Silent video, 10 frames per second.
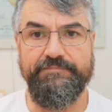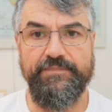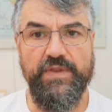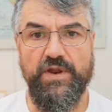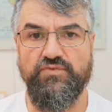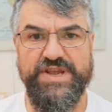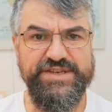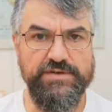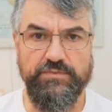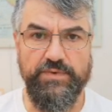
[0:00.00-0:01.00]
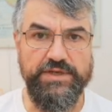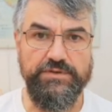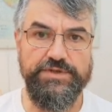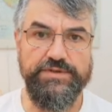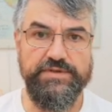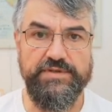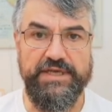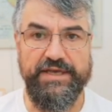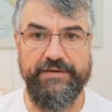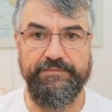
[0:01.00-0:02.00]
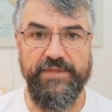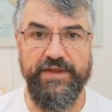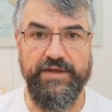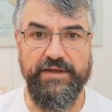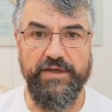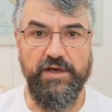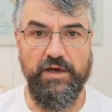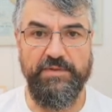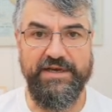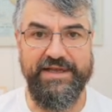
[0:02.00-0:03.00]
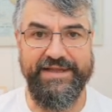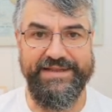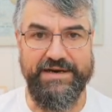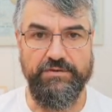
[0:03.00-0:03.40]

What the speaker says: Region, we could use global. And now